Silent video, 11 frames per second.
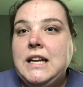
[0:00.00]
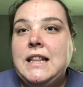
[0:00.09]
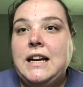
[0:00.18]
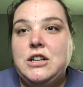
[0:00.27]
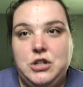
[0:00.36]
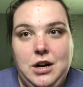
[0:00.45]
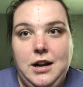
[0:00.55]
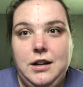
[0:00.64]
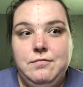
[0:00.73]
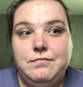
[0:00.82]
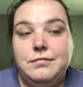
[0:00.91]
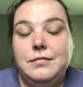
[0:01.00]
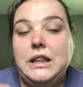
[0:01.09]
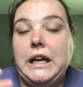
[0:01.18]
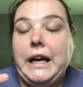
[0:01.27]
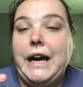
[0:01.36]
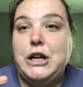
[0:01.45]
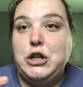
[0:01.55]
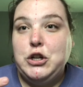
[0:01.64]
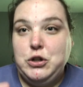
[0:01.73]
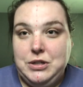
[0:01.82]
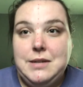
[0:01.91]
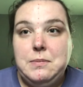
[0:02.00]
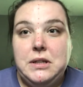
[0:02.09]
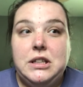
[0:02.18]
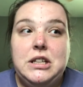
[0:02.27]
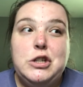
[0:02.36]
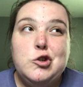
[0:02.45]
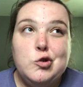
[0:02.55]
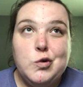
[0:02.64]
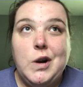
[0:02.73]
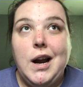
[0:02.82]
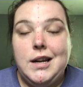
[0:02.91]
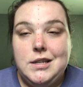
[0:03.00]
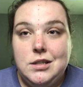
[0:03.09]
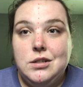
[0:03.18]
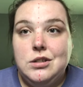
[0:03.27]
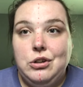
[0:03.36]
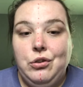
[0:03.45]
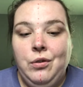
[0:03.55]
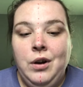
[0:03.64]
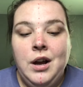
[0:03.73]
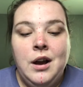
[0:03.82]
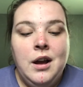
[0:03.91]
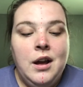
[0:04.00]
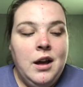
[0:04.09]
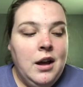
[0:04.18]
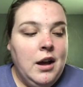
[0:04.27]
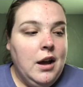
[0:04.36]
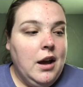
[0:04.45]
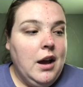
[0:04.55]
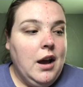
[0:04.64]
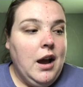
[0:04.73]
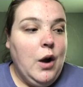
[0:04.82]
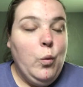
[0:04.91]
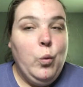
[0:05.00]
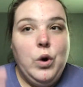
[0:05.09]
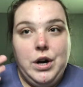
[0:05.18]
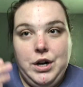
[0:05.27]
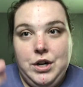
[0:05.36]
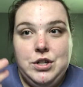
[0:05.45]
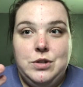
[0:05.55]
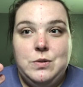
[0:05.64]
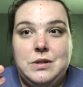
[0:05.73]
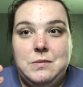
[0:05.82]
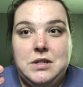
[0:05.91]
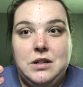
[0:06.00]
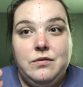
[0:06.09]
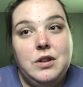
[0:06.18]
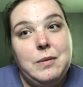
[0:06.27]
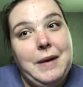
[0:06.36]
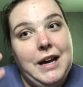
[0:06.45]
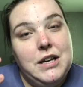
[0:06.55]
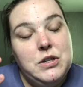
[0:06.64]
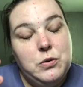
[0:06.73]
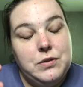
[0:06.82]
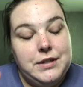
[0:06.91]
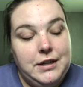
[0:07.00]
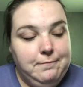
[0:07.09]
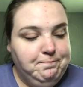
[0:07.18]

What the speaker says: that dry, like I typically try to do, we're gonna do some stuff with my high school side.